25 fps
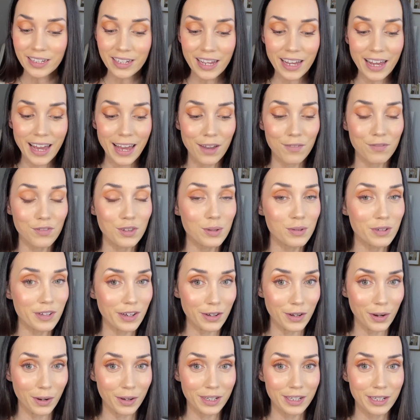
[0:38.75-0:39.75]
If you didn't
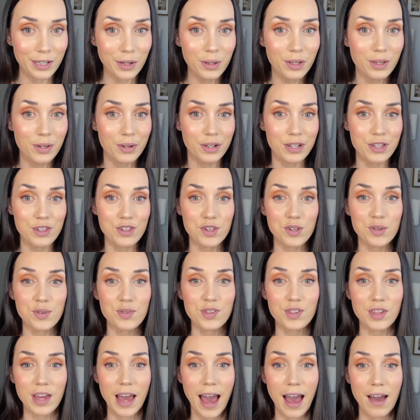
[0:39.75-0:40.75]
already know, you can choose
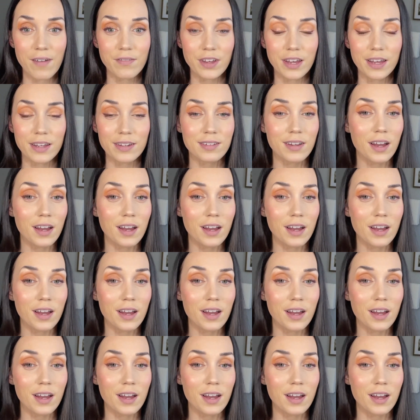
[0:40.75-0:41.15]
to have it